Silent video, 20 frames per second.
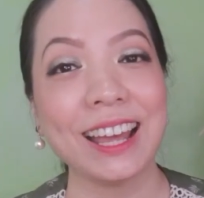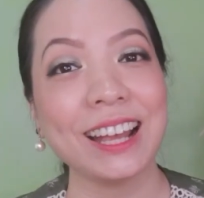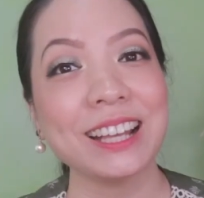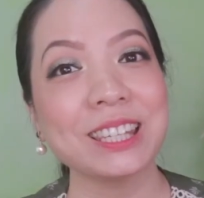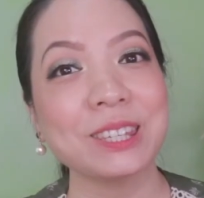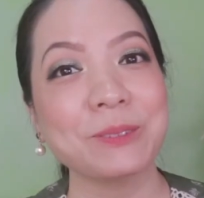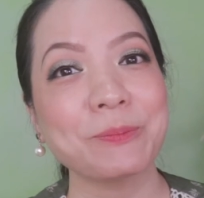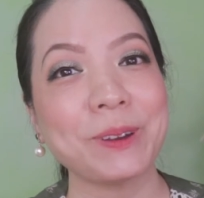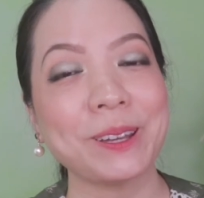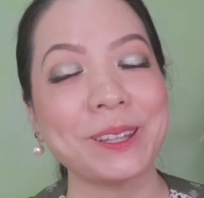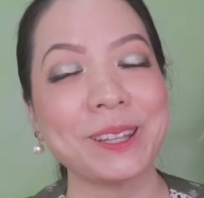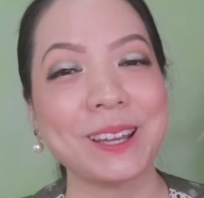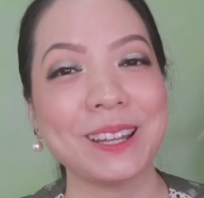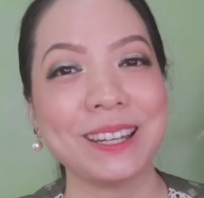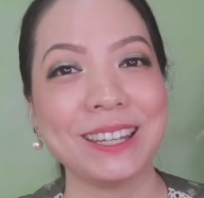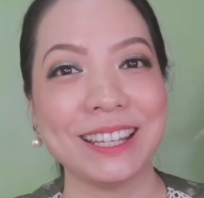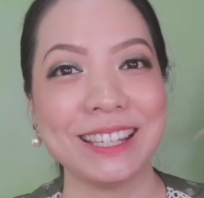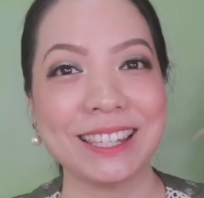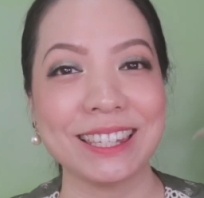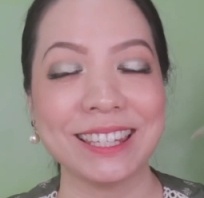last but not
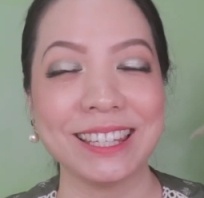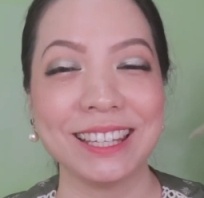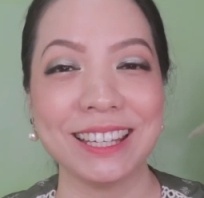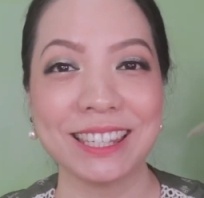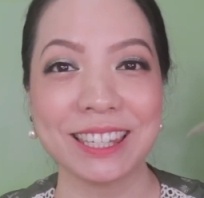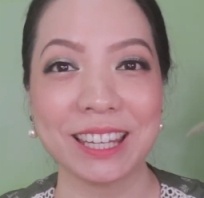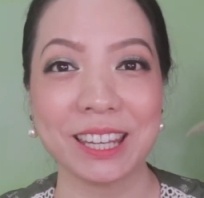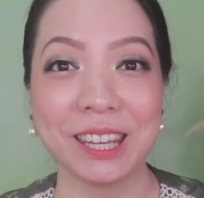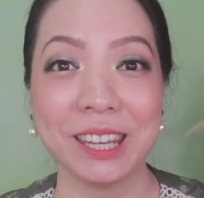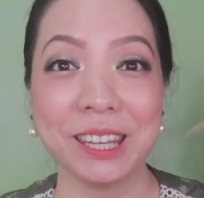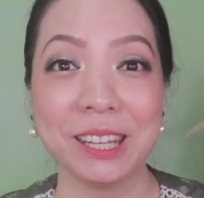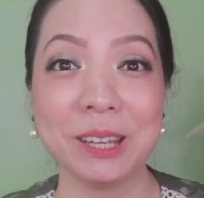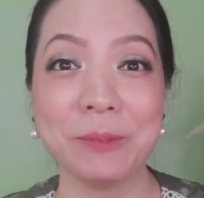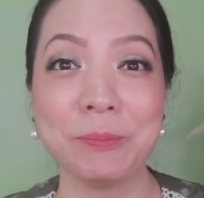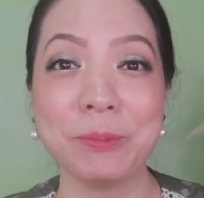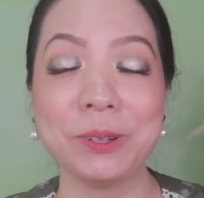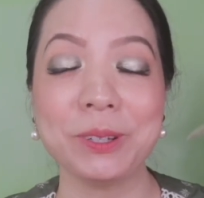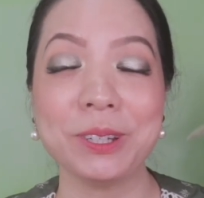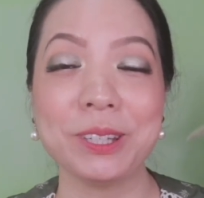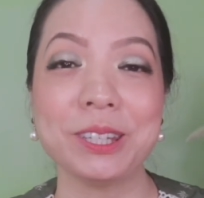least, here's an inner
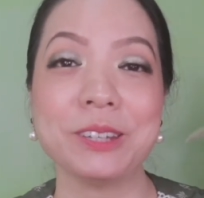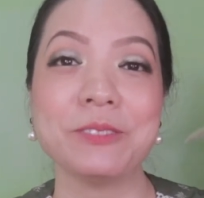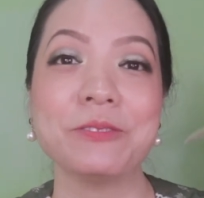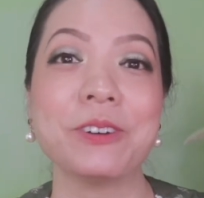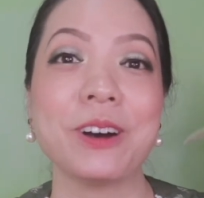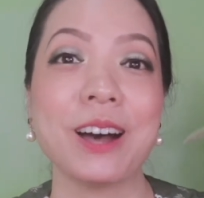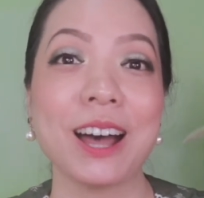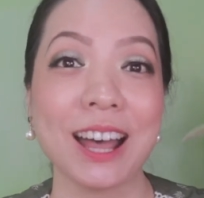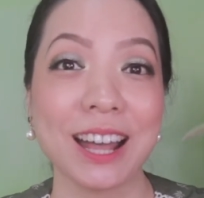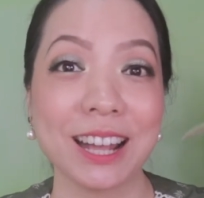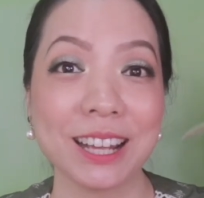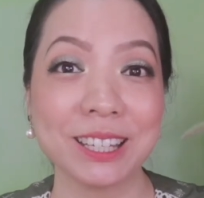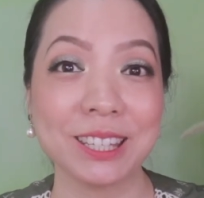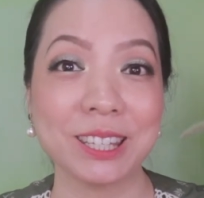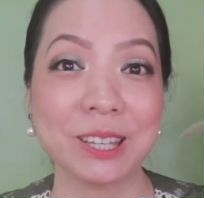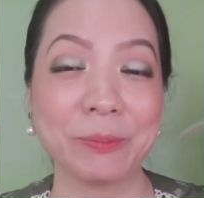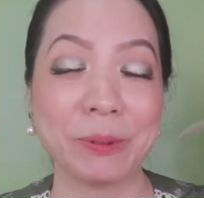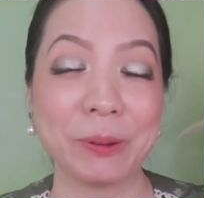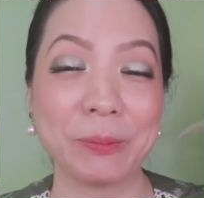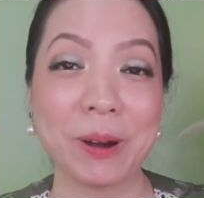beauty tip for us
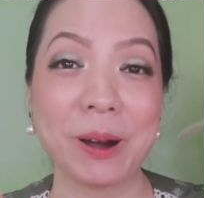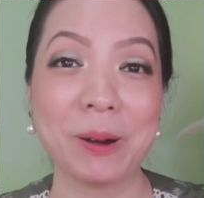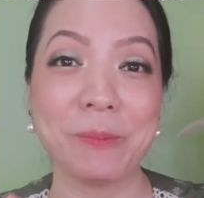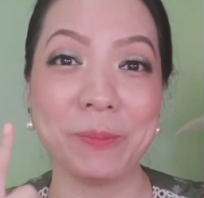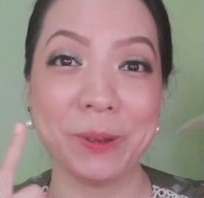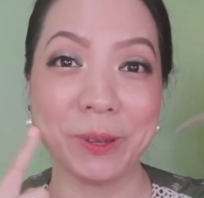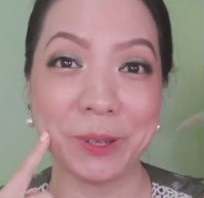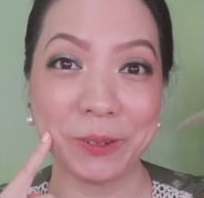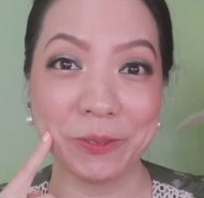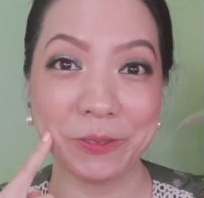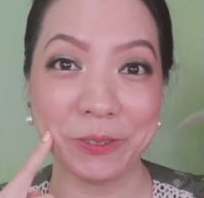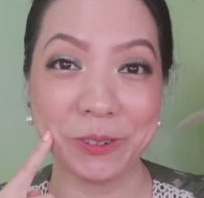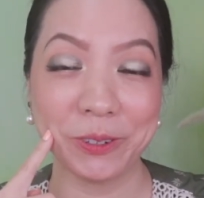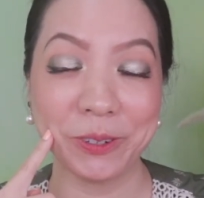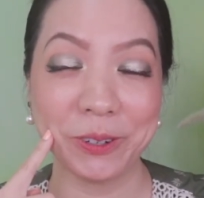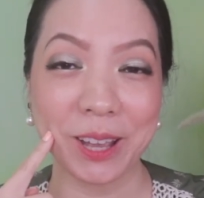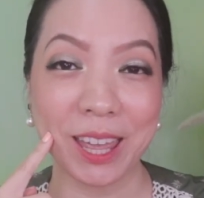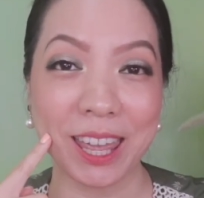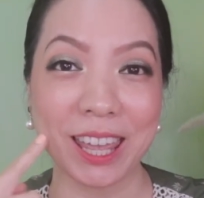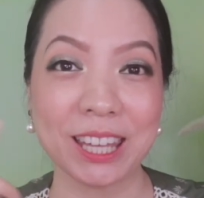to be more
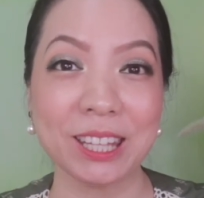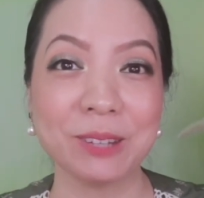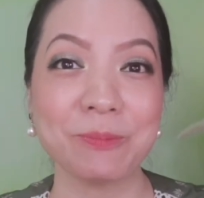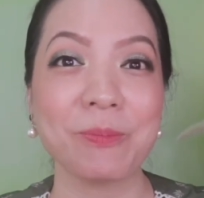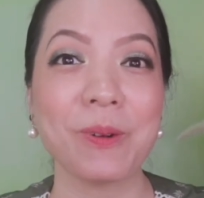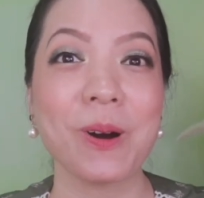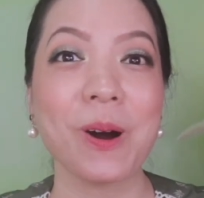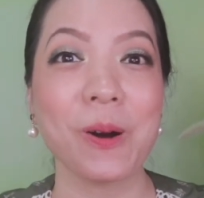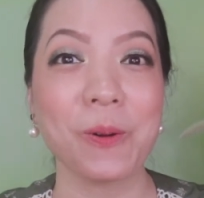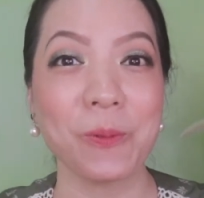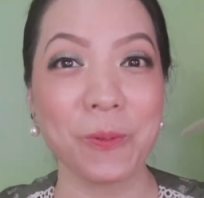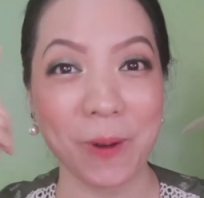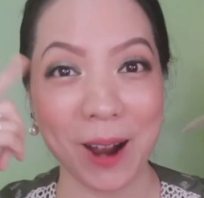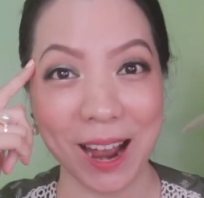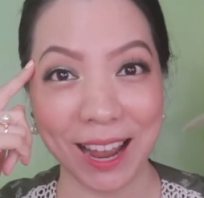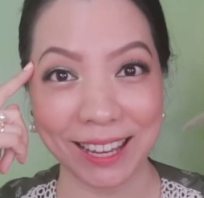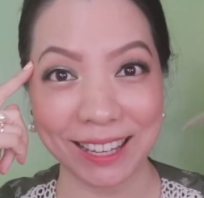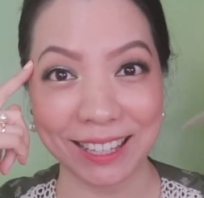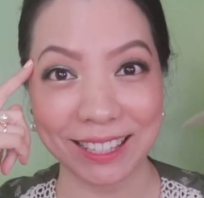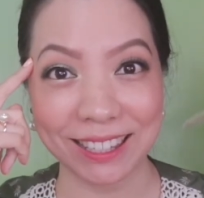beautiful and more
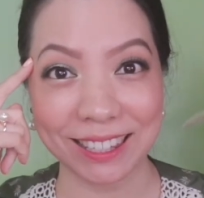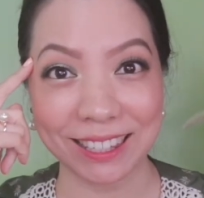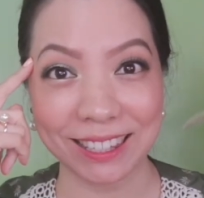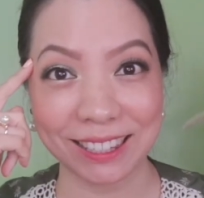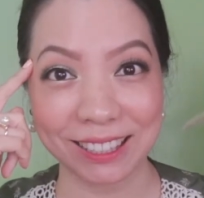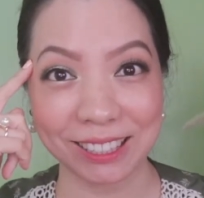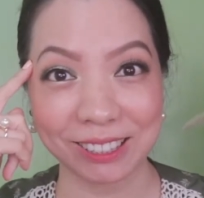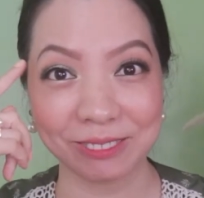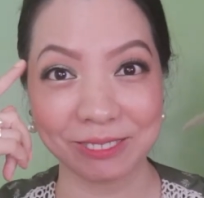wise.